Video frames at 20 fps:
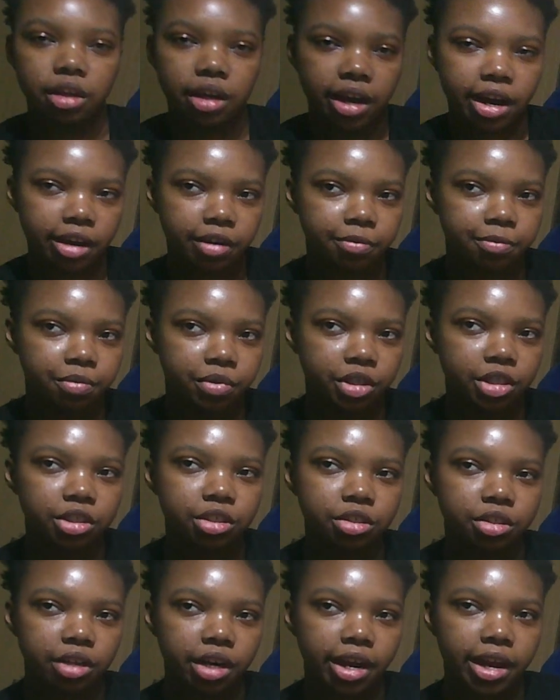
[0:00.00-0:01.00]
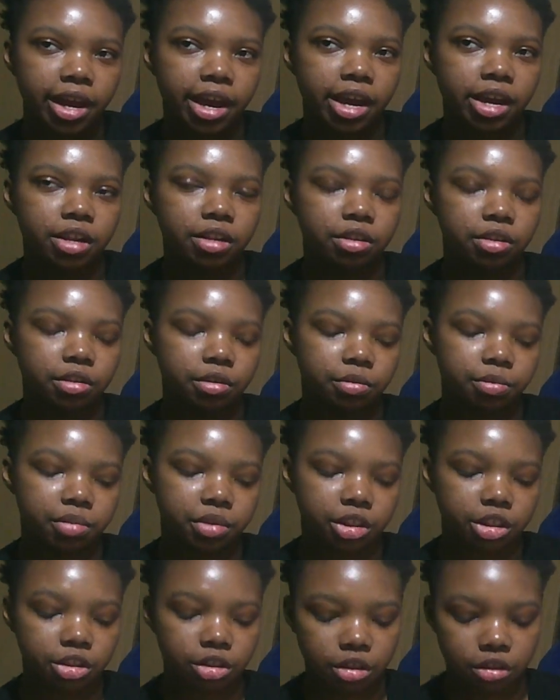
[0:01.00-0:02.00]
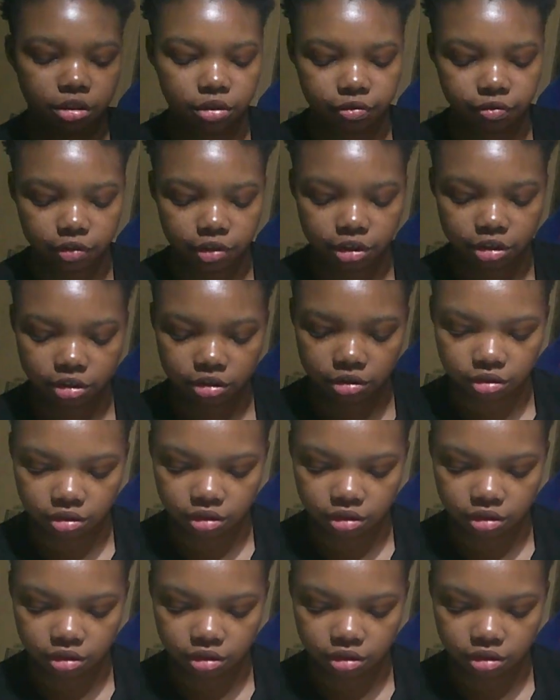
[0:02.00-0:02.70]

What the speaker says: I'm pretty sure I had the picture of the first